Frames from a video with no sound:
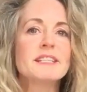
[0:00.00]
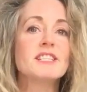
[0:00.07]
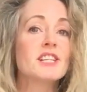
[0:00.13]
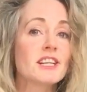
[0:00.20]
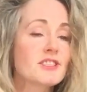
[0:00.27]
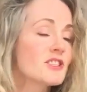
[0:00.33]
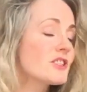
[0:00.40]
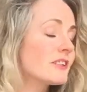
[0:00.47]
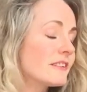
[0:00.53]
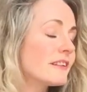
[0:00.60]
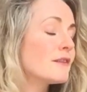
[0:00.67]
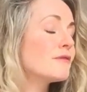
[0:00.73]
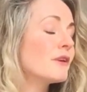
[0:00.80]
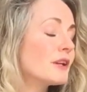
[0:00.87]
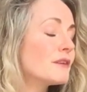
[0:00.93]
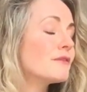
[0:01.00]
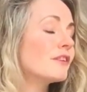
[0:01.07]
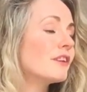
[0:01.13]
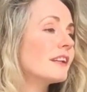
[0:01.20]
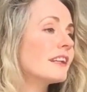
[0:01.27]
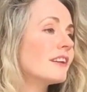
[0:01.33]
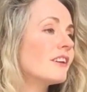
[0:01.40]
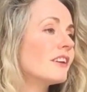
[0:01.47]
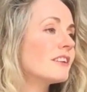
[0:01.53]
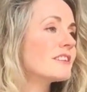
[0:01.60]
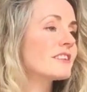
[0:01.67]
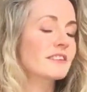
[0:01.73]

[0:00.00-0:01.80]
digestion of what you've already got.